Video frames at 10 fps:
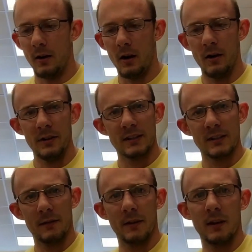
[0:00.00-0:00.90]
all this
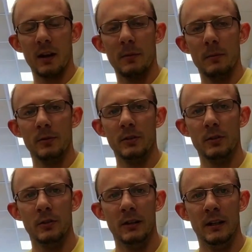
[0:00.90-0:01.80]
stuff that a lot of people
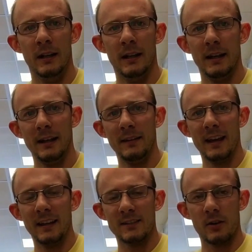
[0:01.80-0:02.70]
do, in the
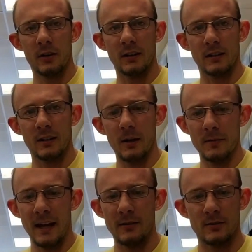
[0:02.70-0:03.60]
end it's all going to come
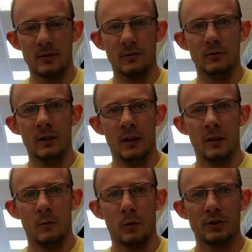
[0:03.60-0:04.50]
down to
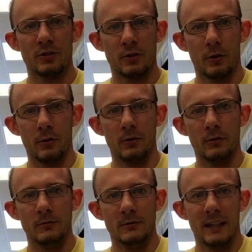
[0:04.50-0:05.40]
what your
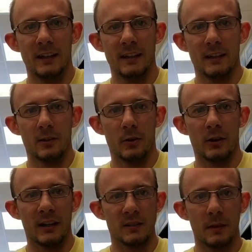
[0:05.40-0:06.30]
total daily
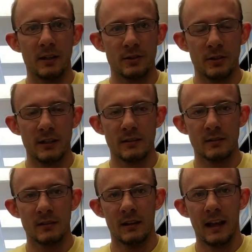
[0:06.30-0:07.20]
caloric expenditure
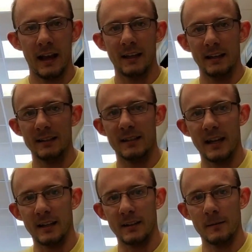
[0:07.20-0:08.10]
is and
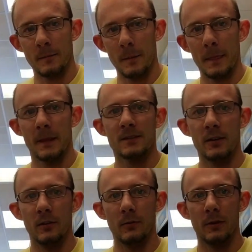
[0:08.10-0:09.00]
intake.
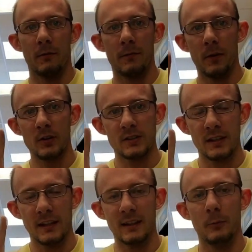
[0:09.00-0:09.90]
So the first
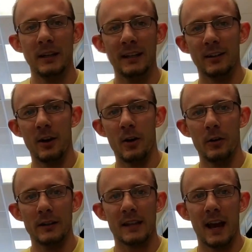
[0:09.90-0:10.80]
thing that we need to know
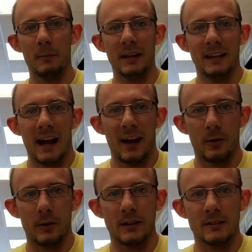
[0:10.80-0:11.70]
is how many
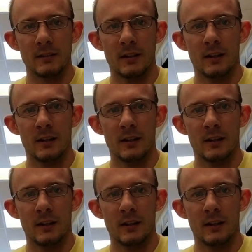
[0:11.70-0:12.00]
calories